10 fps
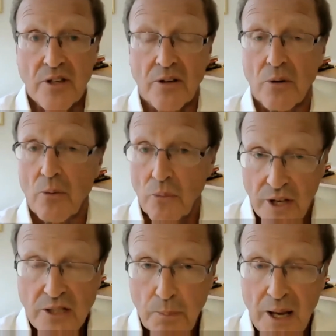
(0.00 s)
and
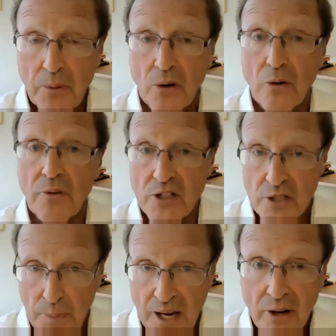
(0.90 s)
these people who've
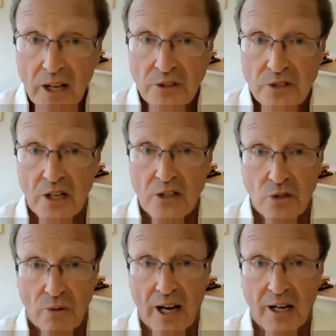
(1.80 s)
experienced it
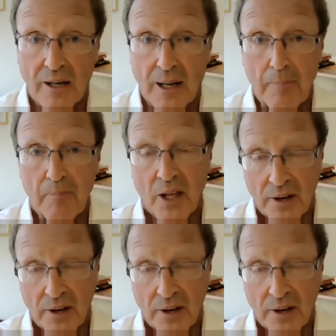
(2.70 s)
directly,